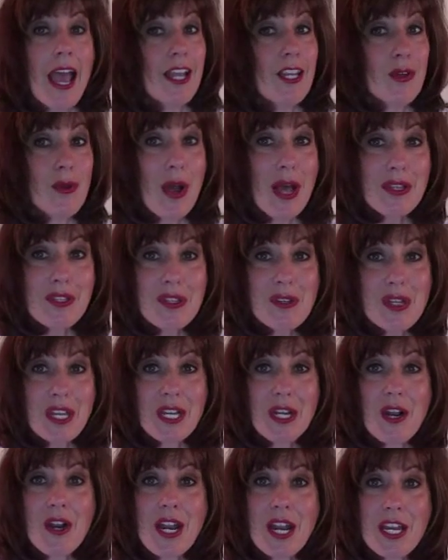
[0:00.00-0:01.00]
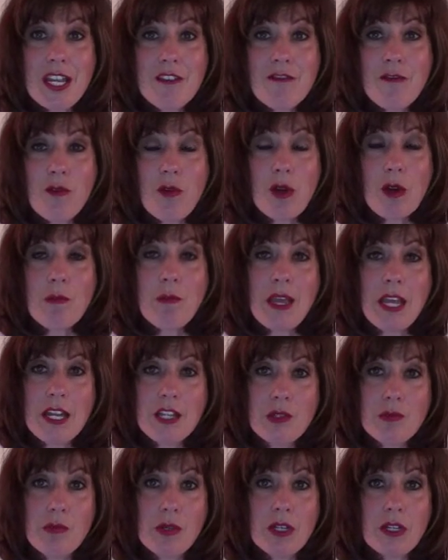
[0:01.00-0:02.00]
And you also get our
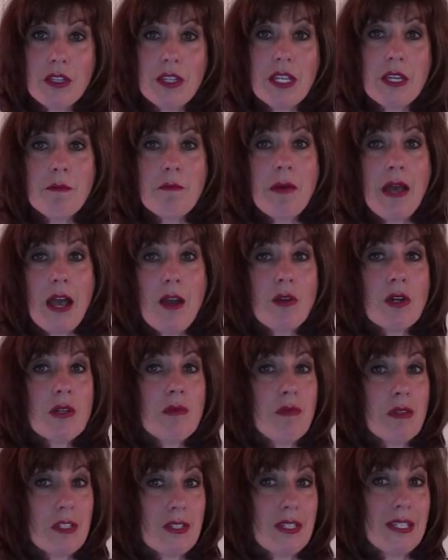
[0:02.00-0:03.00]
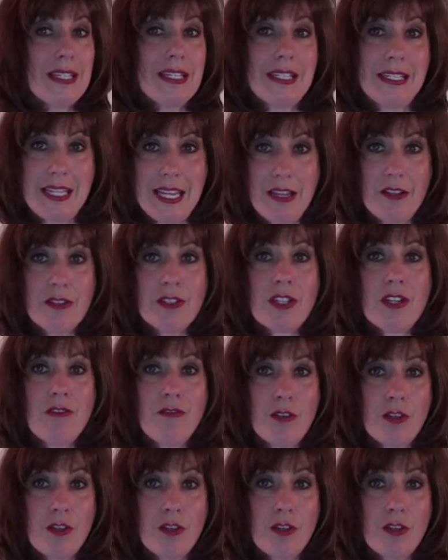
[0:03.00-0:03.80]
84-page book, The Empowered Business Sales